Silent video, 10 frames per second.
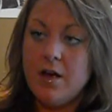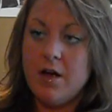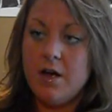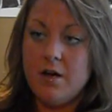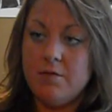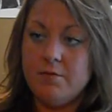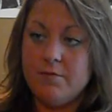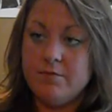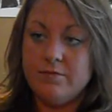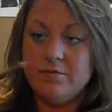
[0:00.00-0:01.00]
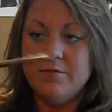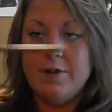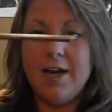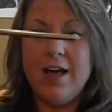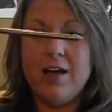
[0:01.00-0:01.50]
Um,
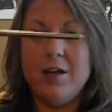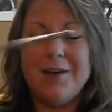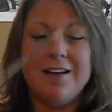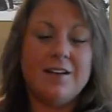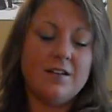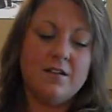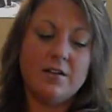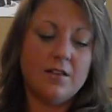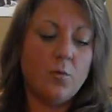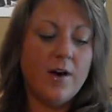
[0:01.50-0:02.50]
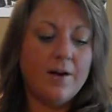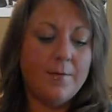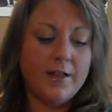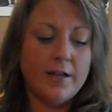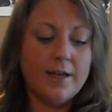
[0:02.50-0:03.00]
but yeah, I mean, the
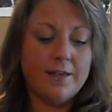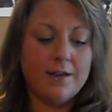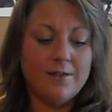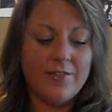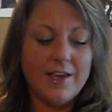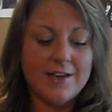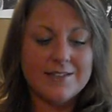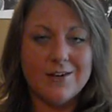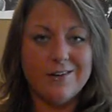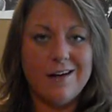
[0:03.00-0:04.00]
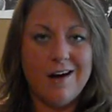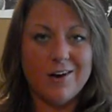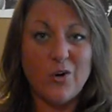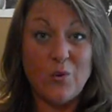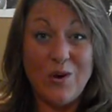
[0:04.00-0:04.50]
wearability of these are
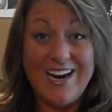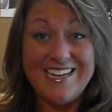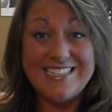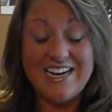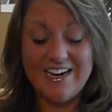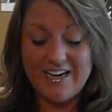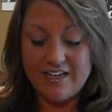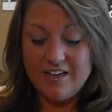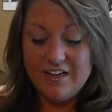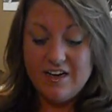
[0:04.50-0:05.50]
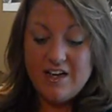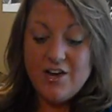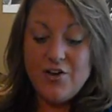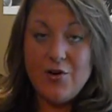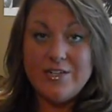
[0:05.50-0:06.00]
not great. I
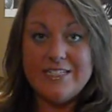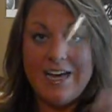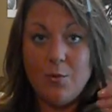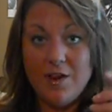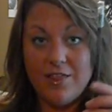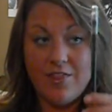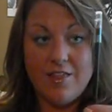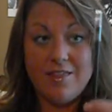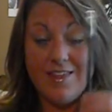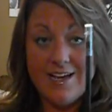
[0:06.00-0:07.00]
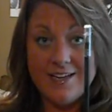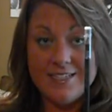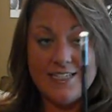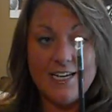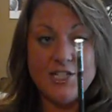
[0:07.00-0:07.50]
noticed that with
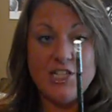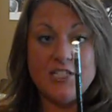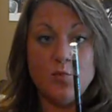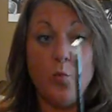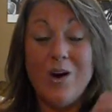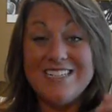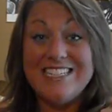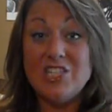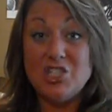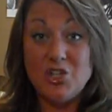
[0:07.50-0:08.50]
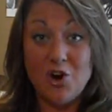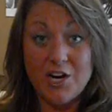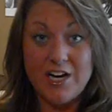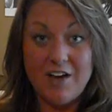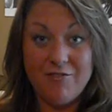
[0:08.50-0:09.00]
this, it just wasn't
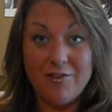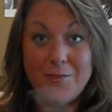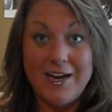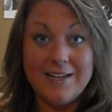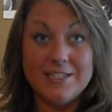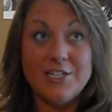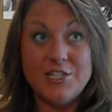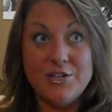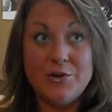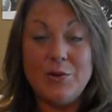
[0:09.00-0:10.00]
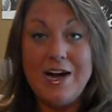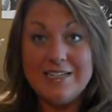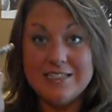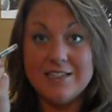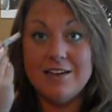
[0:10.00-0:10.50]
dark enough for me to do
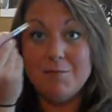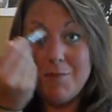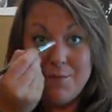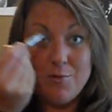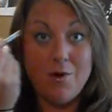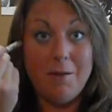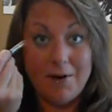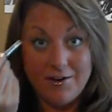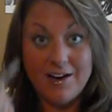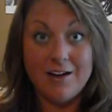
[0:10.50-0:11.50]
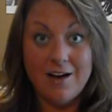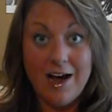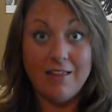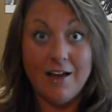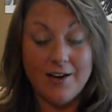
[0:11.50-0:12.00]
as my primary
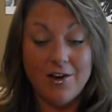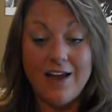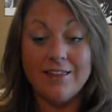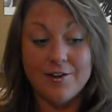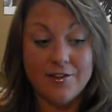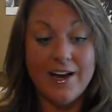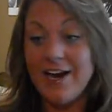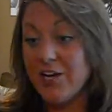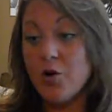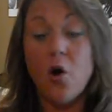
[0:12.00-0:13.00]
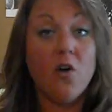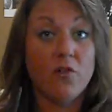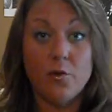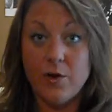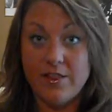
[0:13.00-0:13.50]
eyeliner. I literally had to go
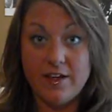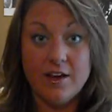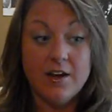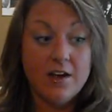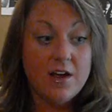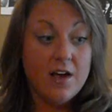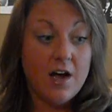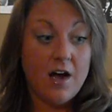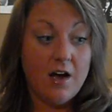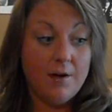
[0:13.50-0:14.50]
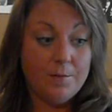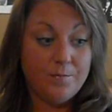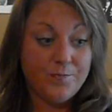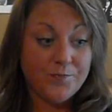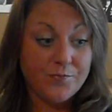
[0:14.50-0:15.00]
over with it. Um,